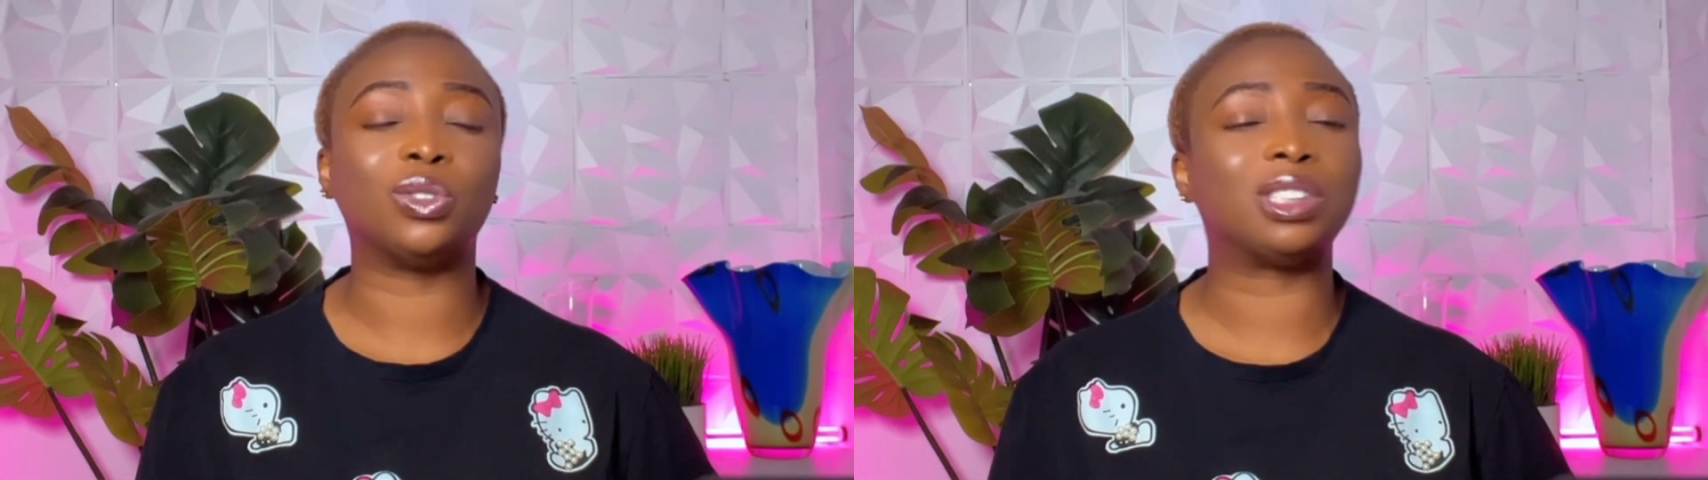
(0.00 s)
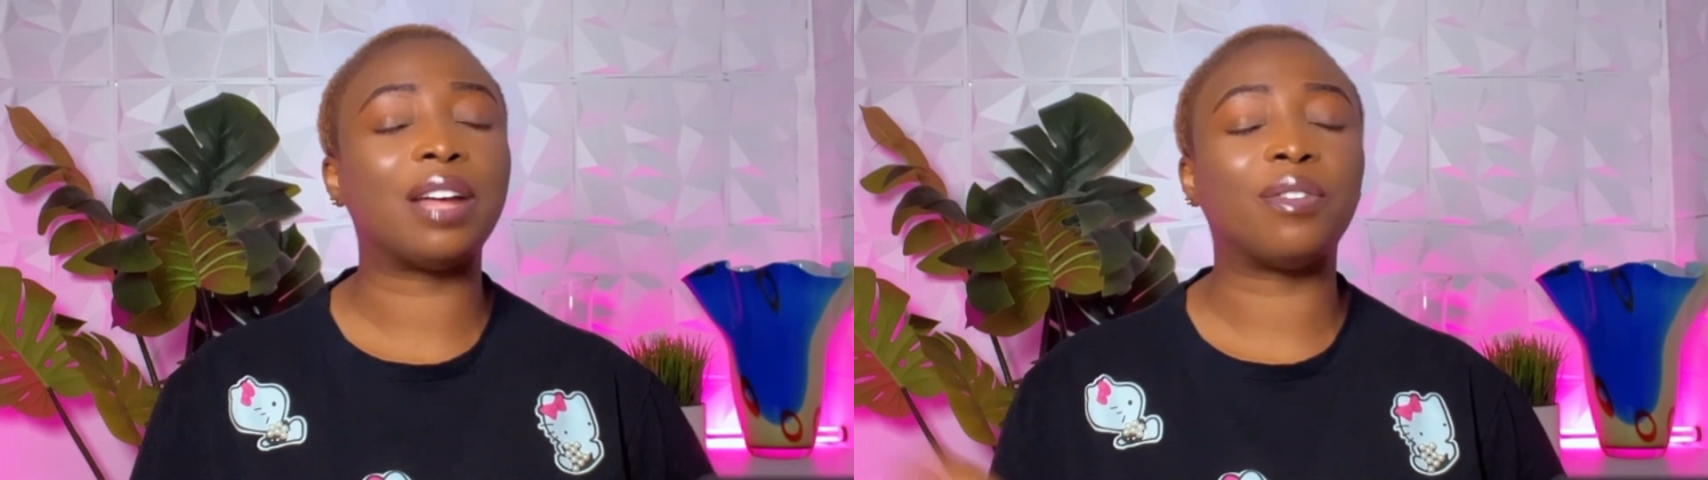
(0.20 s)

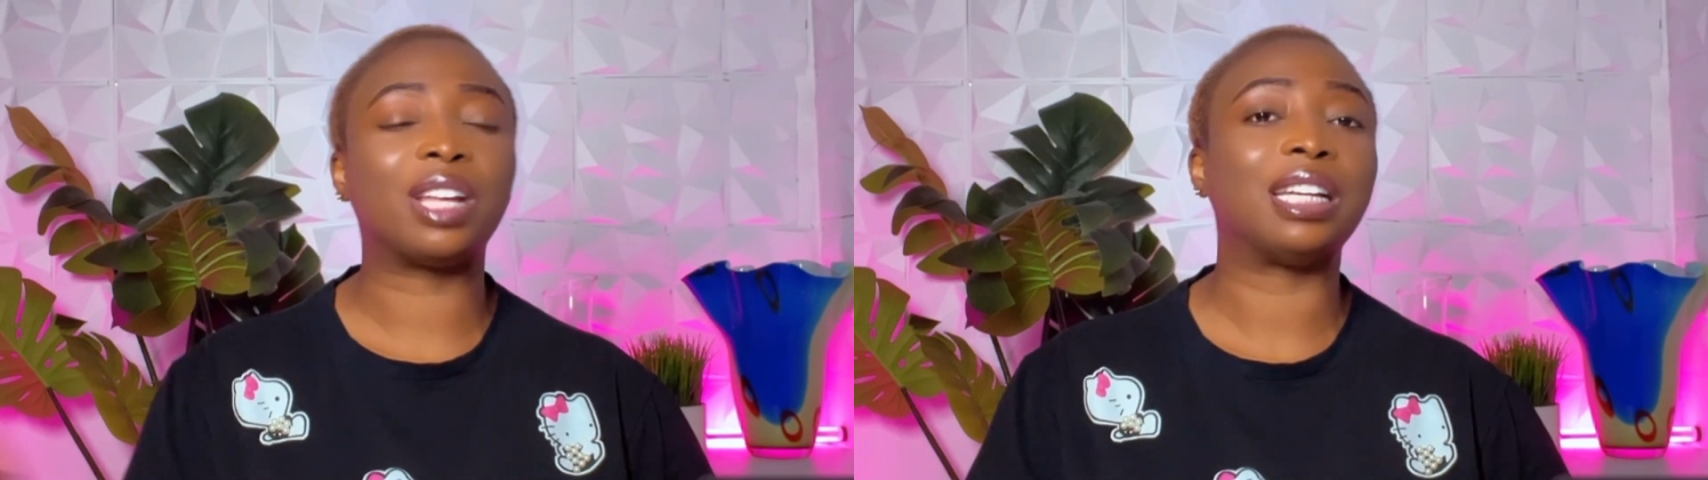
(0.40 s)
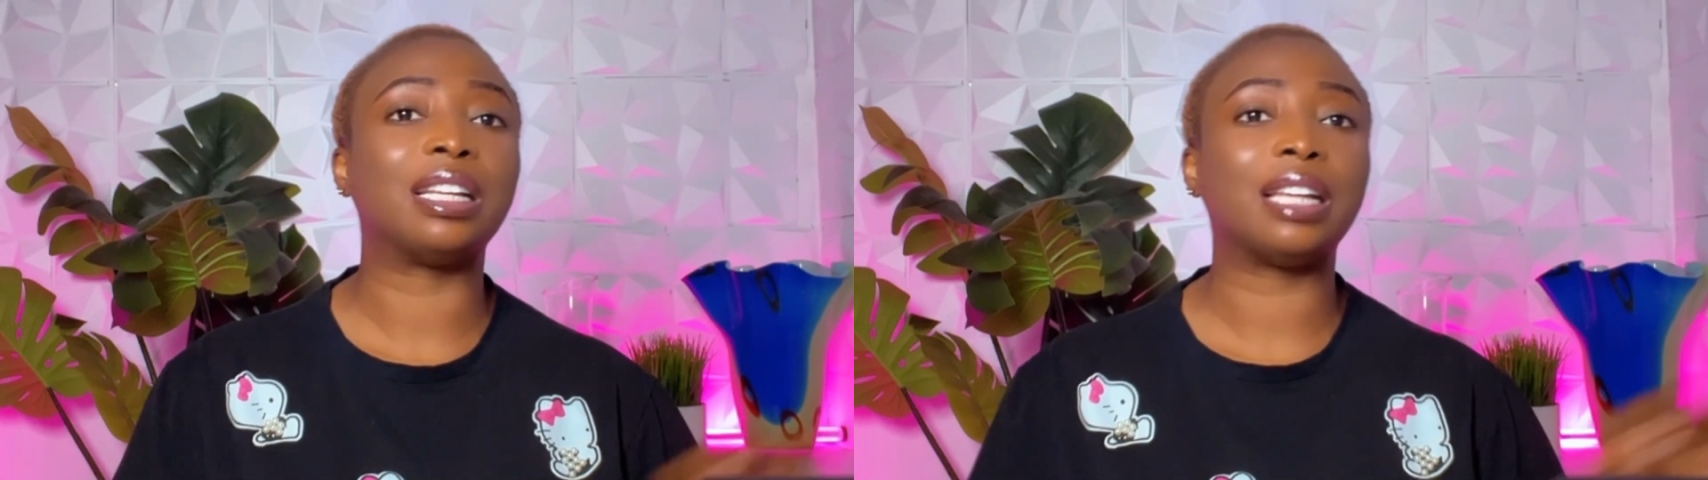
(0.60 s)
I've
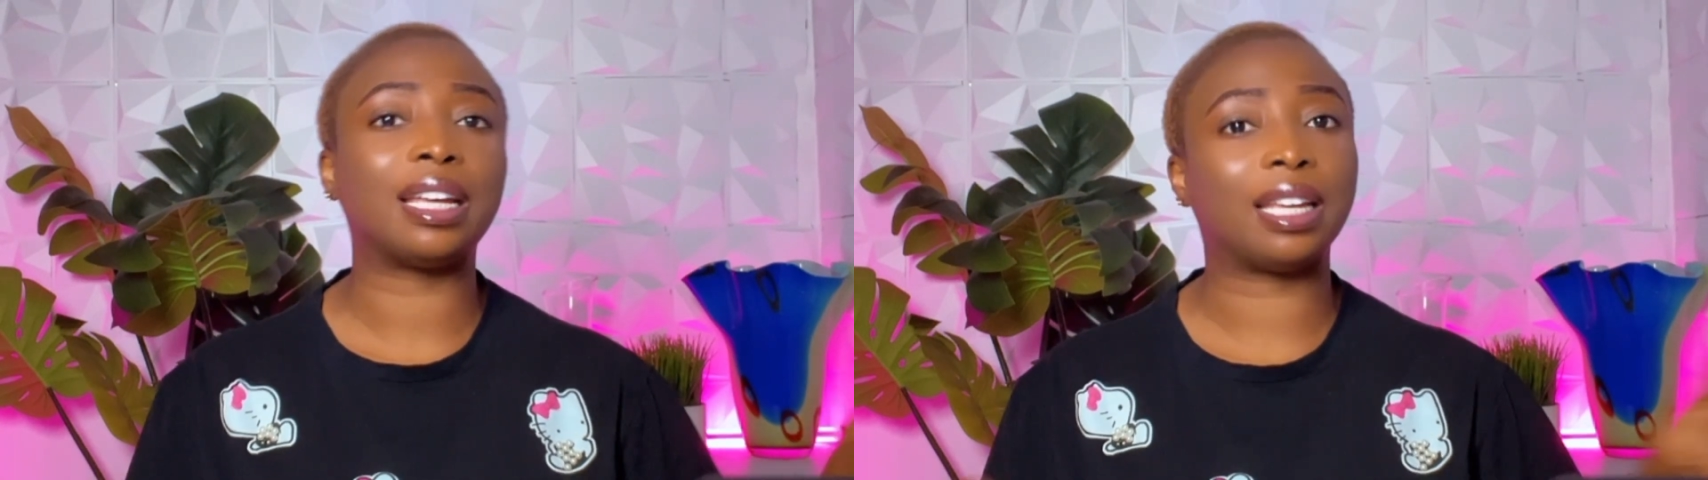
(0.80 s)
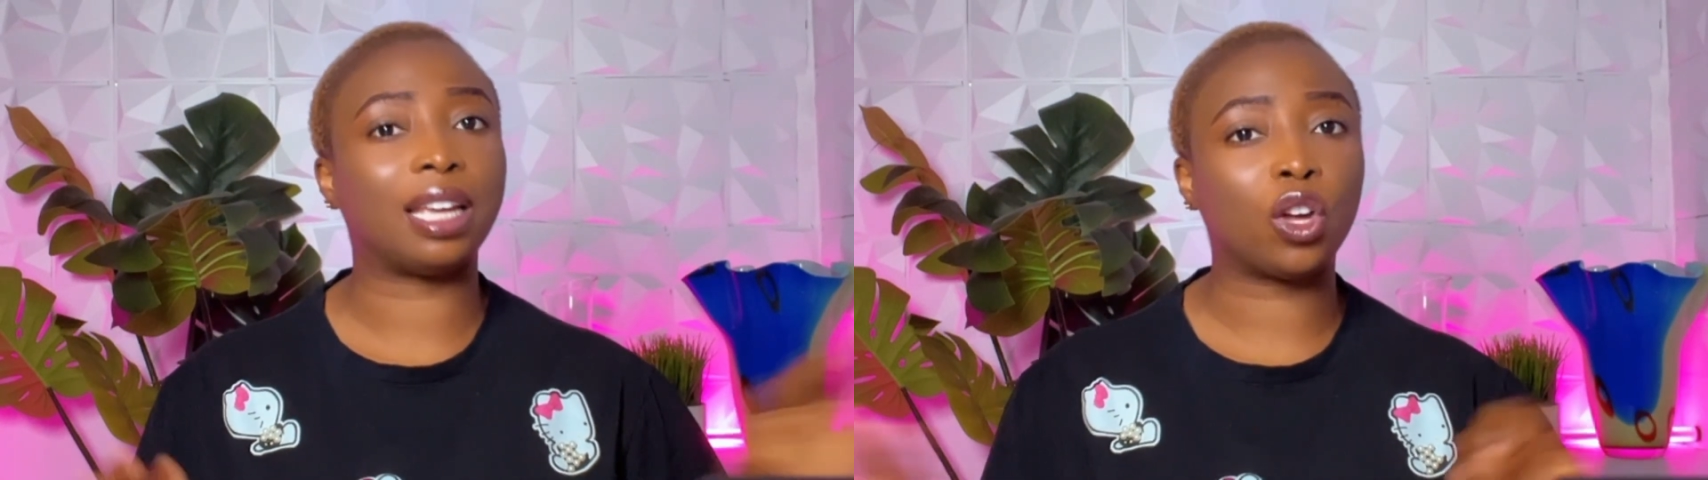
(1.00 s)
gathered like
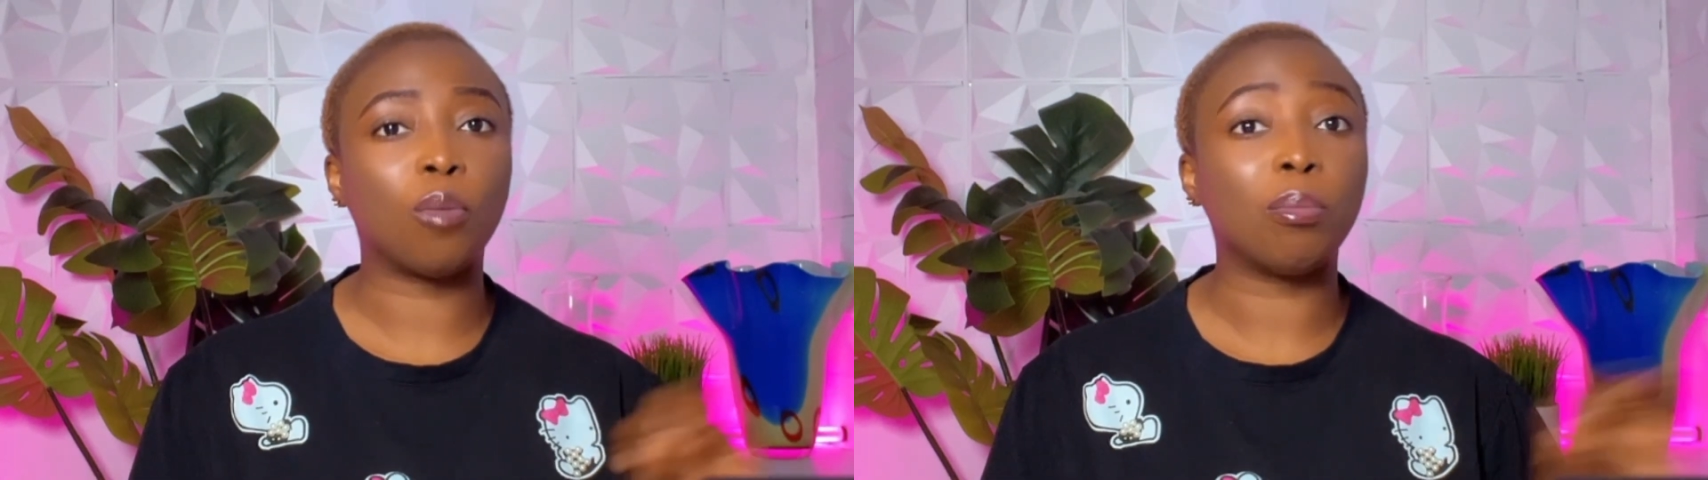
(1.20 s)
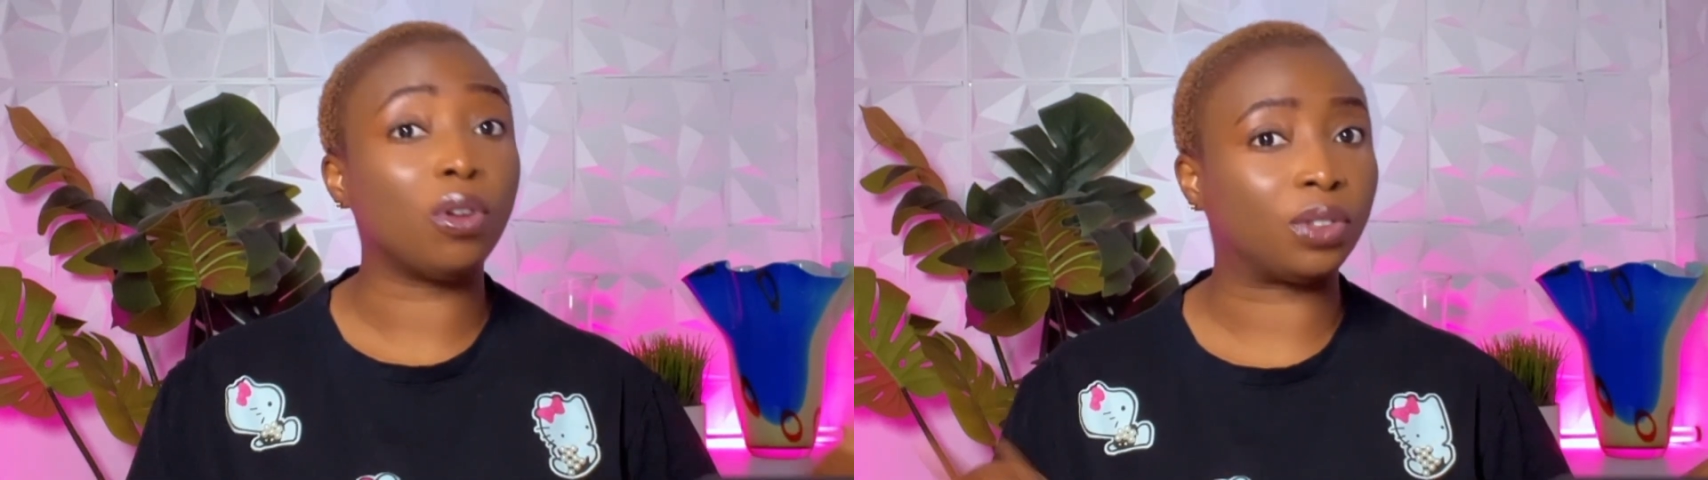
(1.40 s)
a
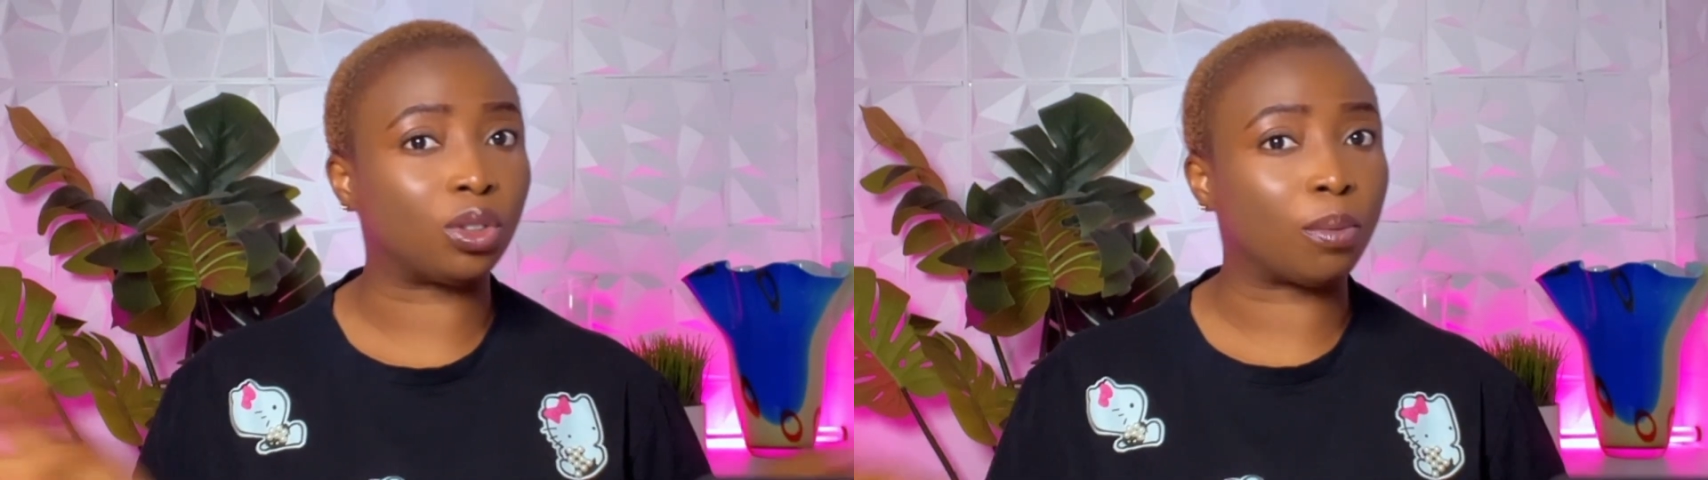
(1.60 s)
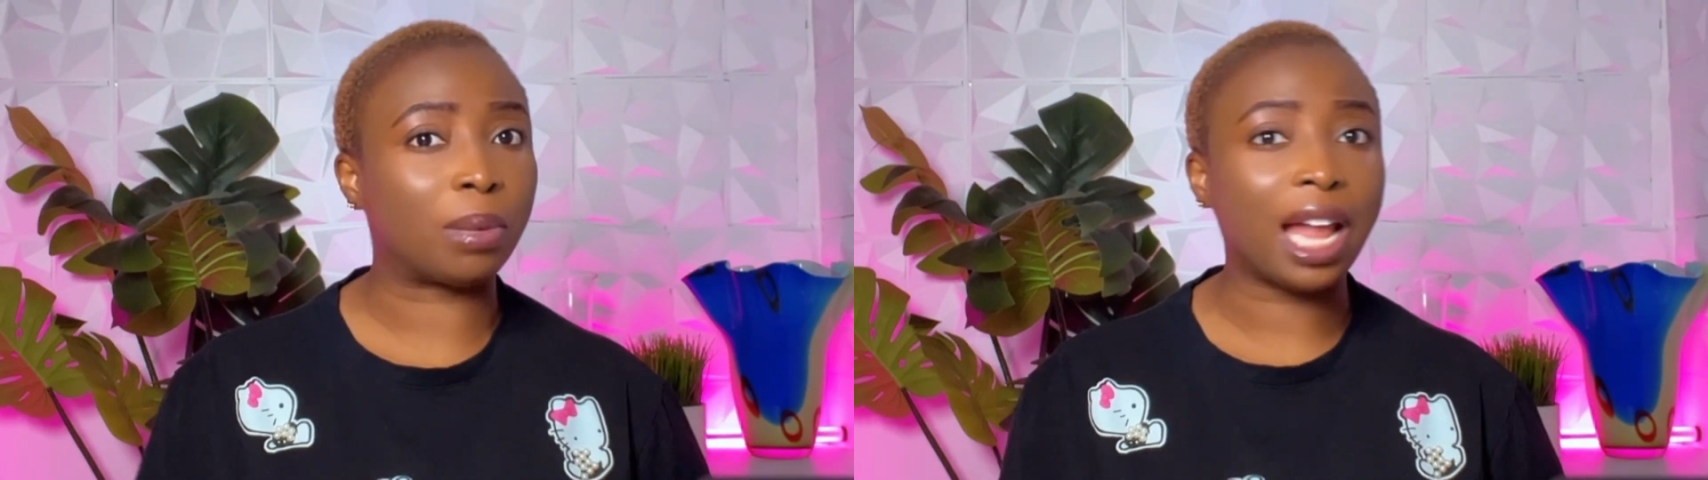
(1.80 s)
couple of
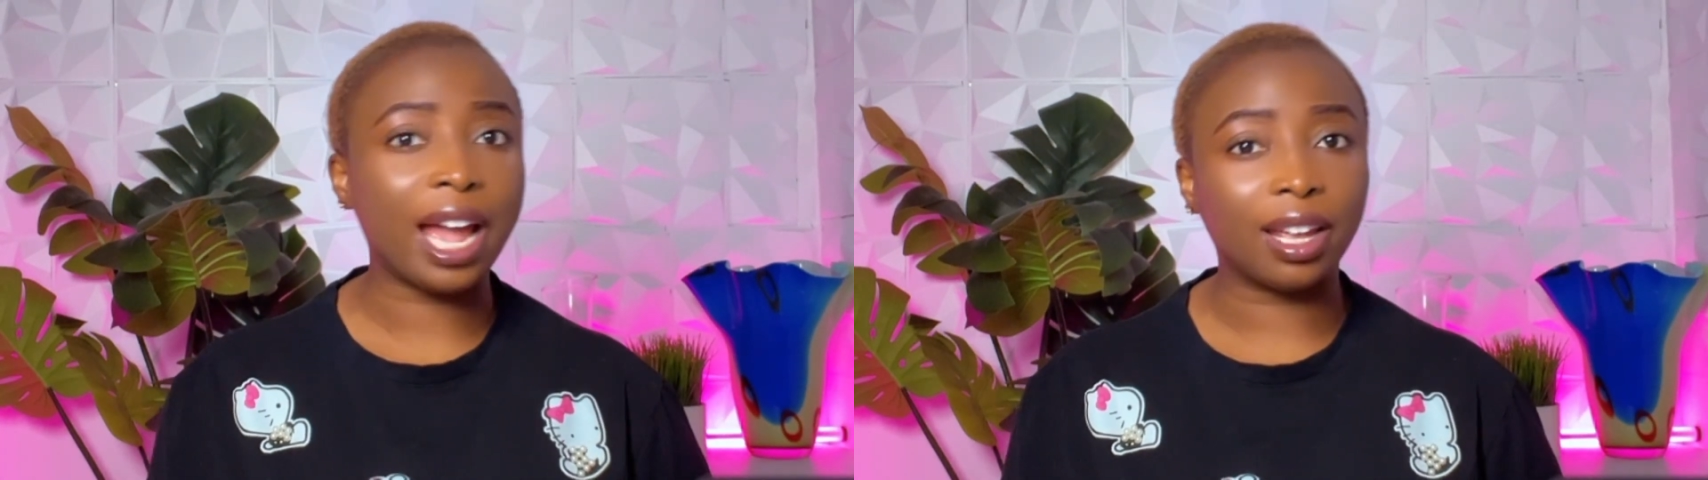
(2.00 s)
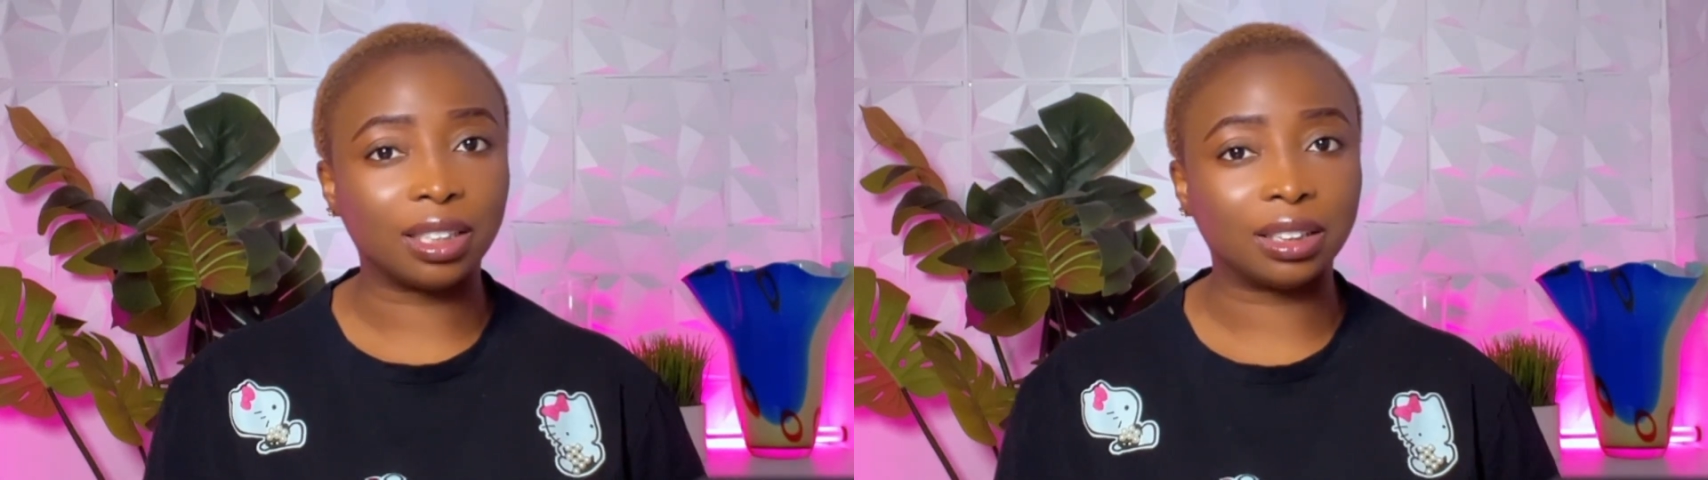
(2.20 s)
suppliers